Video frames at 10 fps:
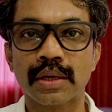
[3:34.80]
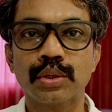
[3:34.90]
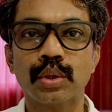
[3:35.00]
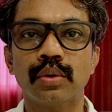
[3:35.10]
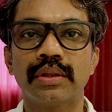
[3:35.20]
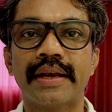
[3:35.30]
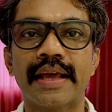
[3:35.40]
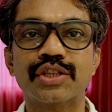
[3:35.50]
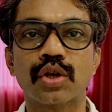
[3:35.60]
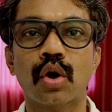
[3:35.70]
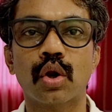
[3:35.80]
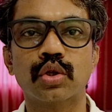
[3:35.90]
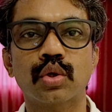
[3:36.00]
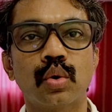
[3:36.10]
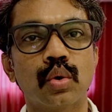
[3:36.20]
So the next call
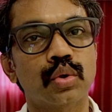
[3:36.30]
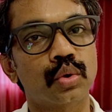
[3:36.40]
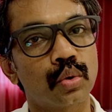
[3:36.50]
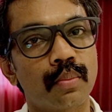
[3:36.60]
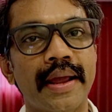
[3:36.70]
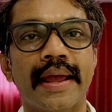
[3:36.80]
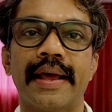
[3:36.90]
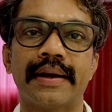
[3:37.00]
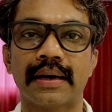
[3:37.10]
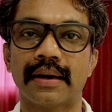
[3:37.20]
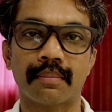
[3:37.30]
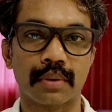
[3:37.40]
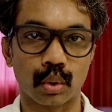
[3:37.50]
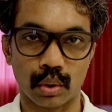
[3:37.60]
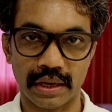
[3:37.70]
also goes through my Airtel
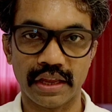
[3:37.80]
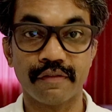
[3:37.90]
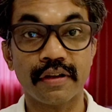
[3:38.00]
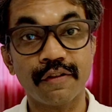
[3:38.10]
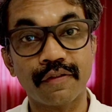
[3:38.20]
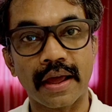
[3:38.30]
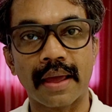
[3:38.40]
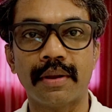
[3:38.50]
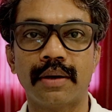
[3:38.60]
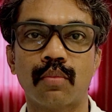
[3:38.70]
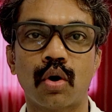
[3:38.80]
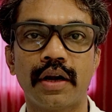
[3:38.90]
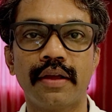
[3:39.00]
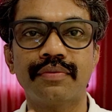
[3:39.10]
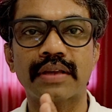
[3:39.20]
number only. Even if I am in
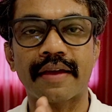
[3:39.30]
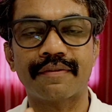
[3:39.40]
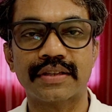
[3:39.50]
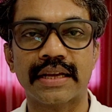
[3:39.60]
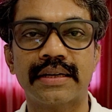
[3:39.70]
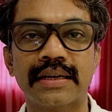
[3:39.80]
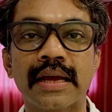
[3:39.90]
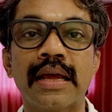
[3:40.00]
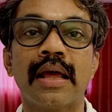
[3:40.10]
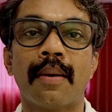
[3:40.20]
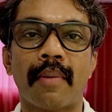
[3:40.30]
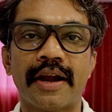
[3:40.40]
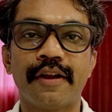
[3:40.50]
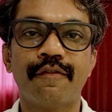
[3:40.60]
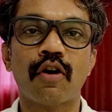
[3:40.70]
Maldives, I have set my
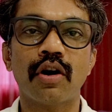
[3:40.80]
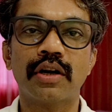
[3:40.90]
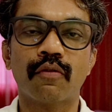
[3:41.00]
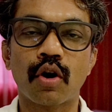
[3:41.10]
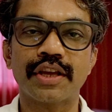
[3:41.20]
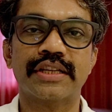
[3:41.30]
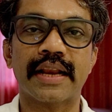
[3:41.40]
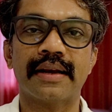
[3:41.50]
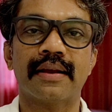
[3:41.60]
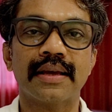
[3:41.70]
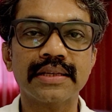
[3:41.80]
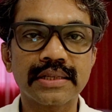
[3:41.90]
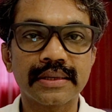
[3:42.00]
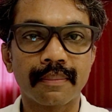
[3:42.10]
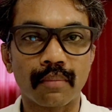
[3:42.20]
default voice line
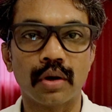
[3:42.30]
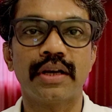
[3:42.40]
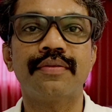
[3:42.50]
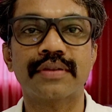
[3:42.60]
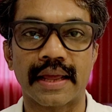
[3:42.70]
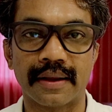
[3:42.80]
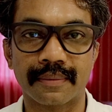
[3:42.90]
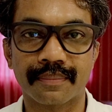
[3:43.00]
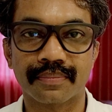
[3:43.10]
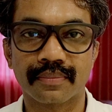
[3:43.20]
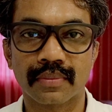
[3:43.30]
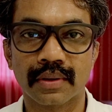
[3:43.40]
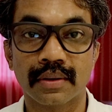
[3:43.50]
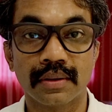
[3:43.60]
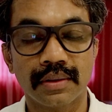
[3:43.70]
as Maldives line.
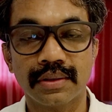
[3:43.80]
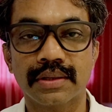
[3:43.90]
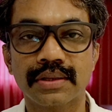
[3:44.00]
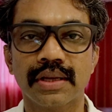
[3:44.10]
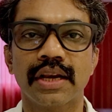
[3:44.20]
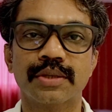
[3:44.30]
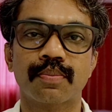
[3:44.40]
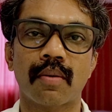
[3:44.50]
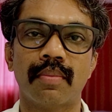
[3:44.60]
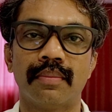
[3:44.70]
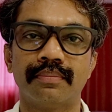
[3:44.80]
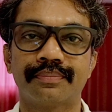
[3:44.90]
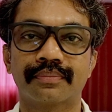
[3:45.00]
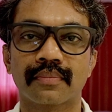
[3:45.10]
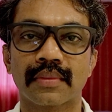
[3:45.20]
This is a serious problem.
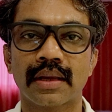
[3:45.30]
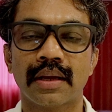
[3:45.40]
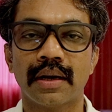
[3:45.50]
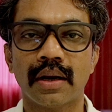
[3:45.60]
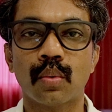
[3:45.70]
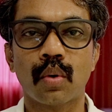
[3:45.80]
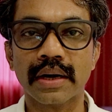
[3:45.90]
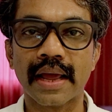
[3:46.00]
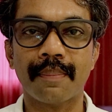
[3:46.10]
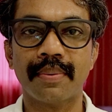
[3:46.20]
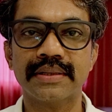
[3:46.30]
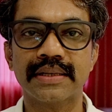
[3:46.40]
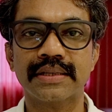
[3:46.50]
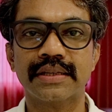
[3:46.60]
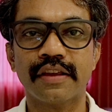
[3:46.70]
Now what happens
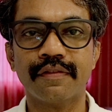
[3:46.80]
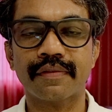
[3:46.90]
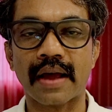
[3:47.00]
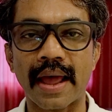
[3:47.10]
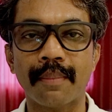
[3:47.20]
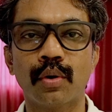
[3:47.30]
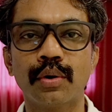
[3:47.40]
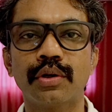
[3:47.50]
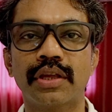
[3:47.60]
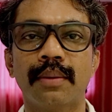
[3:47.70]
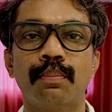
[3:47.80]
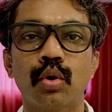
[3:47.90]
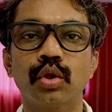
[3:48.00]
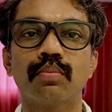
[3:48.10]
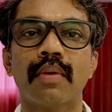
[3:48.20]
is if I am going to keep
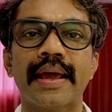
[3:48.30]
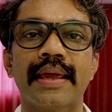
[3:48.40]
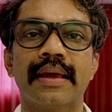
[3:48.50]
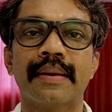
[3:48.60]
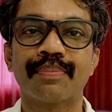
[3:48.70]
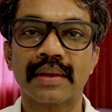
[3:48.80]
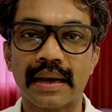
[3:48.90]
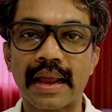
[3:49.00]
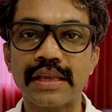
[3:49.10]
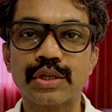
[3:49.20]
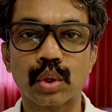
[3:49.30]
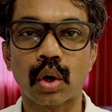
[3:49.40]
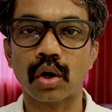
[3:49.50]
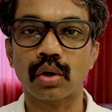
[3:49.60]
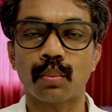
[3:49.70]
both my lines
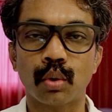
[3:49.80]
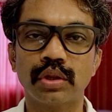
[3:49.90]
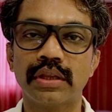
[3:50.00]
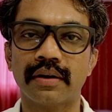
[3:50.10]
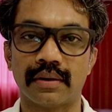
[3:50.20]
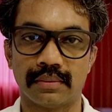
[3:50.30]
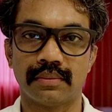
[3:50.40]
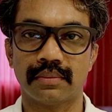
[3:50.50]
on both the